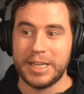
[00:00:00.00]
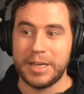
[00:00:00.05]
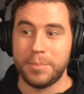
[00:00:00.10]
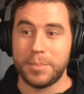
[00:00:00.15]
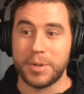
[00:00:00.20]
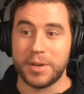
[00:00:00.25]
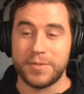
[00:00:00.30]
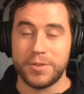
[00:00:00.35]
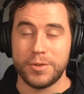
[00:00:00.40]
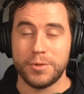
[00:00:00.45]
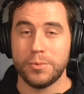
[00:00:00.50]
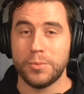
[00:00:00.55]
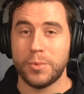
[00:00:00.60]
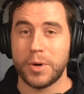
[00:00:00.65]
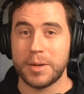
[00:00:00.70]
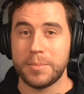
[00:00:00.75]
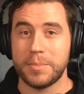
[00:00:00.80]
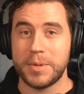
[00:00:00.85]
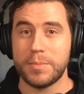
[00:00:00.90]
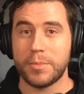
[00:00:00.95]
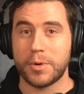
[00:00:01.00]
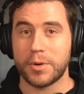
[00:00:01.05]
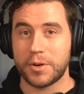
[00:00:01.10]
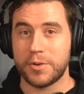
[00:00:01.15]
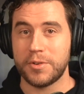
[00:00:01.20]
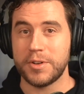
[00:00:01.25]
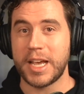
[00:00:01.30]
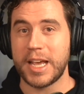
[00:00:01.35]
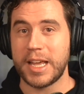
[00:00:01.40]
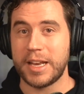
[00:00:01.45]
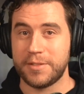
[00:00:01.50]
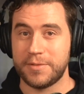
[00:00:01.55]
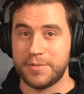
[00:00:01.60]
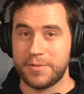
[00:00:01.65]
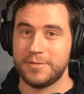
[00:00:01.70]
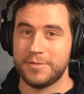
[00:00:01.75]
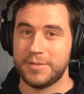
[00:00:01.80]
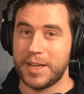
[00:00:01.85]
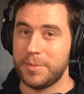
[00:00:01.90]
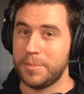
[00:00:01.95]
But if you want to be more
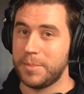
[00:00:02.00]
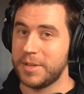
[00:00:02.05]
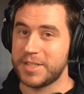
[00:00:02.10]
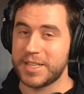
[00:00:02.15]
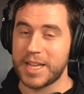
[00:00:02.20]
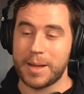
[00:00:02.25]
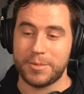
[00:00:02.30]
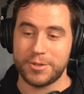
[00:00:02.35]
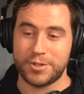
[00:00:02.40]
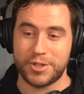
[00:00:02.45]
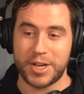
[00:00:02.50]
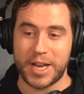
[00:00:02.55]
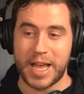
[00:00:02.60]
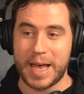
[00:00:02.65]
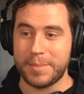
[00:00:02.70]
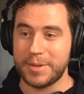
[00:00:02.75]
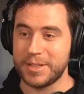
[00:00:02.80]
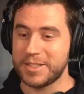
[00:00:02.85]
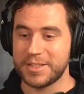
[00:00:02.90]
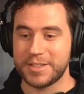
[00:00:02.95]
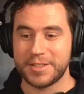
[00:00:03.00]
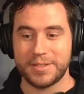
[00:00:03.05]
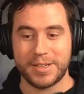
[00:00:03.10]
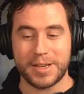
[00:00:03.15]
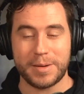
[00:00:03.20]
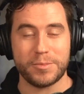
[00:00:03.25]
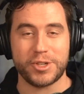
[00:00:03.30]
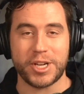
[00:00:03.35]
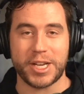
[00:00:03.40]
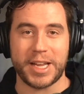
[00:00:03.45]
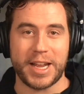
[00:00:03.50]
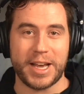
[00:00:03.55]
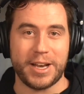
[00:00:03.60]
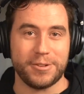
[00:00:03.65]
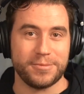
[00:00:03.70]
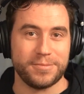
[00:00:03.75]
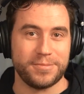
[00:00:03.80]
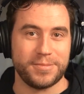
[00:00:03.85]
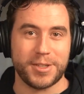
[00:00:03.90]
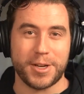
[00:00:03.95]
creative and establish good habits, come check it
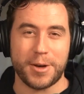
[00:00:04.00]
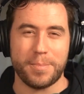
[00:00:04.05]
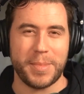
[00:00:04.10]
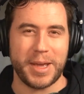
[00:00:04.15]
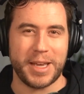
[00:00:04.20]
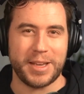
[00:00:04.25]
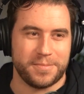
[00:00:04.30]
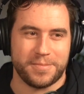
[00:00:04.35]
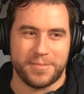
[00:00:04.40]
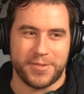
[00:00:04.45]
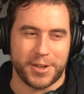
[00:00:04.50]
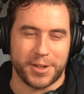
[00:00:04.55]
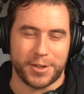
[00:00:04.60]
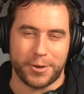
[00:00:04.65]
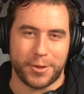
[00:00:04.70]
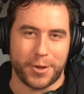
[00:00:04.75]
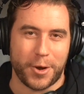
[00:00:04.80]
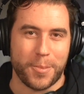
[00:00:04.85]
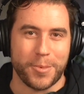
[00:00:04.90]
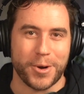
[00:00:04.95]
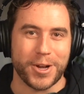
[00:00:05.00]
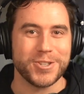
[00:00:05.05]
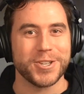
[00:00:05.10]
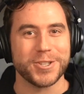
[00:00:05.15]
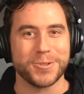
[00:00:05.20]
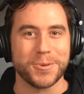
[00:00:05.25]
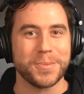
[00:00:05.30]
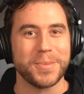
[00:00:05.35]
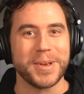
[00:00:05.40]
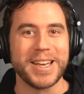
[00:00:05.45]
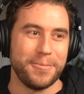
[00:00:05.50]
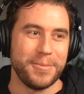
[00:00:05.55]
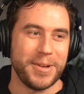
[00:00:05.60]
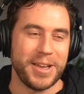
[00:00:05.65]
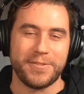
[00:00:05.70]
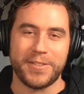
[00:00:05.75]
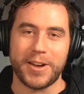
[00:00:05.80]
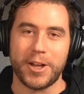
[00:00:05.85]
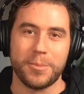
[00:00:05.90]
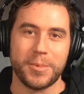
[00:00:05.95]
out. Come make fun little art project with me
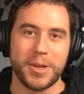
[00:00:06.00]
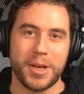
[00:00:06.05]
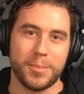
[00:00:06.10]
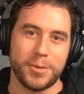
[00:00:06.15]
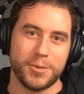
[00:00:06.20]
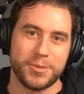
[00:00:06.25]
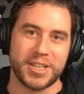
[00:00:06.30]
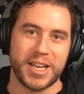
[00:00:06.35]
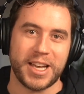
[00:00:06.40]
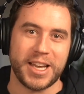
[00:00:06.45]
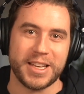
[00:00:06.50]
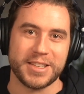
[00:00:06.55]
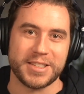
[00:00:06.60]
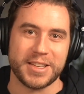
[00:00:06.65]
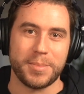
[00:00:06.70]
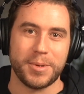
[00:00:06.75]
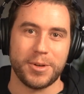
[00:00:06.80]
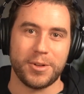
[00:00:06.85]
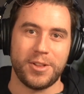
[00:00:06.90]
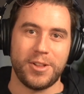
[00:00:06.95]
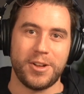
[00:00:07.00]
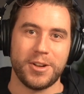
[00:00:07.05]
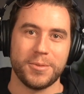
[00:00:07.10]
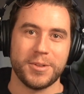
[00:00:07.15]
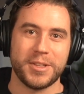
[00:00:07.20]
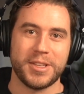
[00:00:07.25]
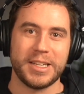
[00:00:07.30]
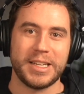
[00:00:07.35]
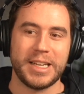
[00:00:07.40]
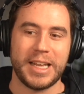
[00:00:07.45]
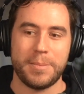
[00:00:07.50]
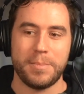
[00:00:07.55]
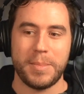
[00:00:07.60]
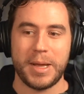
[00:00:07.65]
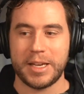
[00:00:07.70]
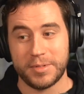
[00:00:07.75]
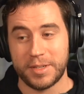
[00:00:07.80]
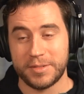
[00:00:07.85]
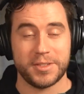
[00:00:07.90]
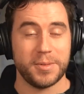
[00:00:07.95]
and follow me on Bluesky as I build along with it and
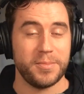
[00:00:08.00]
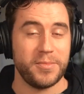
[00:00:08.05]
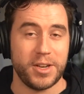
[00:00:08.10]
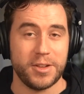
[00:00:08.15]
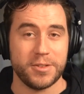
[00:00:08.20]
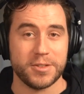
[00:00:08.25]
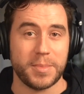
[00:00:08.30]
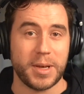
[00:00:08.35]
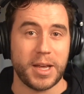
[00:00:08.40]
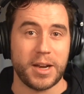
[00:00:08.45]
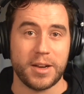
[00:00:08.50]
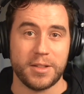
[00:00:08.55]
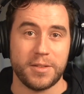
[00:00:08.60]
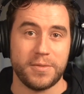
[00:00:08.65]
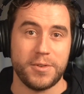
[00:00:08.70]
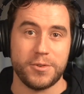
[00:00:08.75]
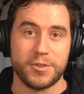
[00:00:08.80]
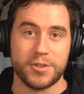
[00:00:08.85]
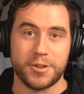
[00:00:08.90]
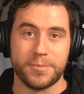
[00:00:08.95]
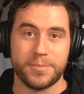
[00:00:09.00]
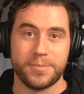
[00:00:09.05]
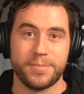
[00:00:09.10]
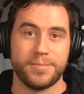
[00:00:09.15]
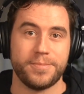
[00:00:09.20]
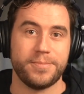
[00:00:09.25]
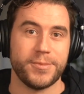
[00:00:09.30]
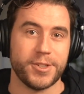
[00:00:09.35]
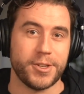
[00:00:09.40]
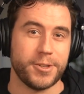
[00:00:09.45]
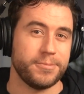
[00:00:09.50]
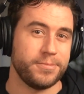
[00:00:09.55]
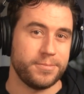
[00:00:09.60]
make some videos about it in the future. So